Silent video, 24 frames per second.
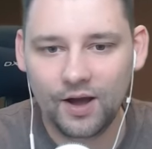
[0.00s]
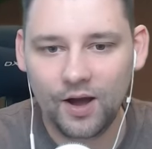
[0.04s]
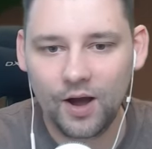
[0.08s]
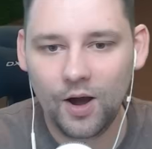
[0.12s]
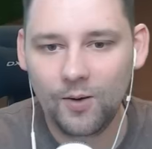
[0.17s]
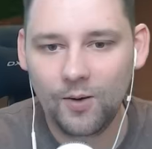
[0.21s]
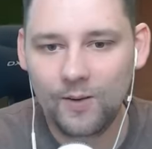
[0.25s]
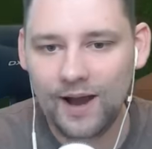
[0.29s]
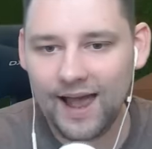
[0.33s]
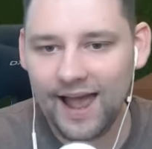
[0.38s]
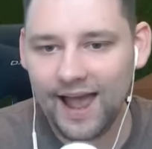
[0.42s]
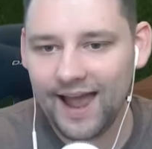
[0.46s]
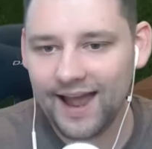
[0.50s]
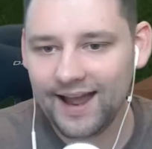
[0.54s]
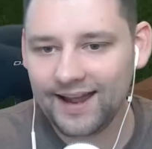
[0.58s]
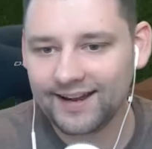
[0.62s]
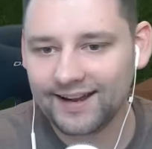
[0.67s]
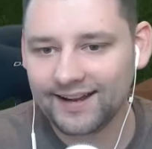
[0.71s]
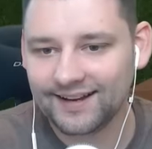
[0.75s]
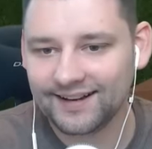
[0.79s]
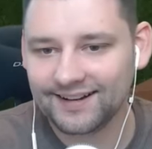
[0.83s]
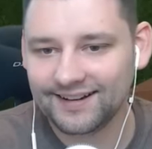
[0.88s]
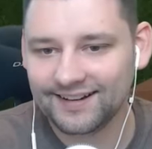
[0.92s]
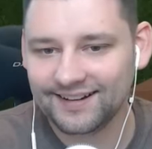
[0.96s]
Oh,
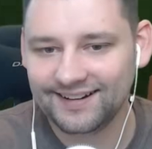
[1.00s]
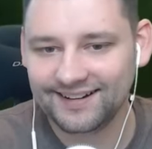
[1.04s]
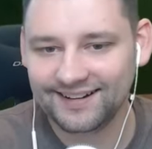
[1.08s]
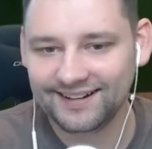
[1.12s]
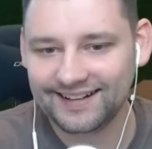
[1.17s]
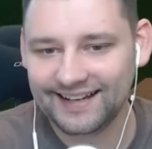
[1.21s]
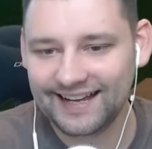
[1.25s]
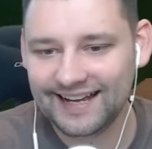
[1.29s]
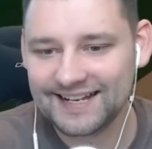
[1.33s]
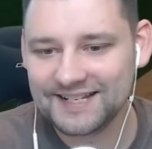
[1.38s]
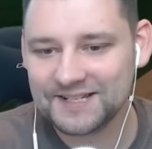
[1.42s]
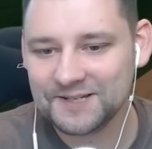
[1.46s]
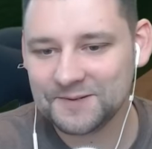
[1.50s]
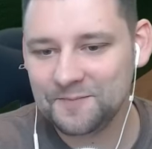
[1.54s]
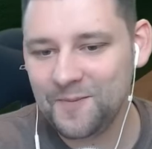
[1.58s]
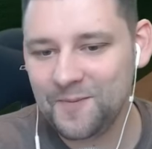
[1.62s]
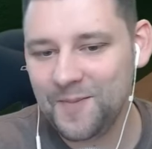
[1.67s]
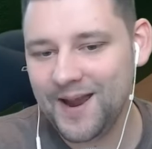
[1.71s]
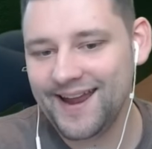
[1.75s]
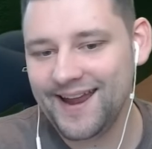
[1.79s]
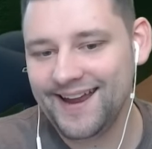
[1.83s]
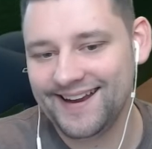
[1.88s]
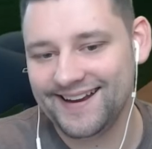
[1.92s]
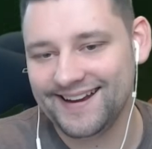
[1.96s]
hey! It's
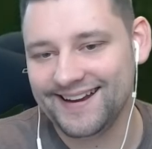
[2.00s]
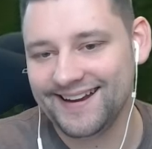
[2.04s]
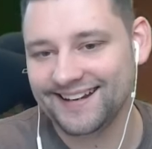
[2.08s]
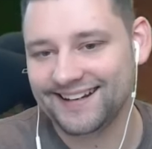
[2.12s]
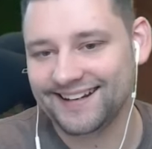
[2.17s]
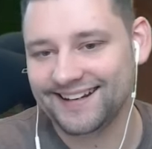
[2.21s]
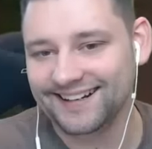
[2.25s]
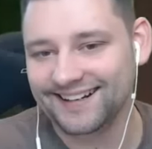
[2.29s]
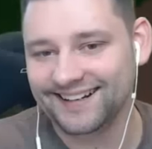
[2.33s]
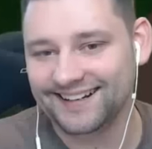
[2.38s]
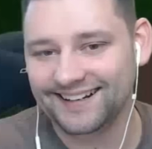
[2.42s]
me!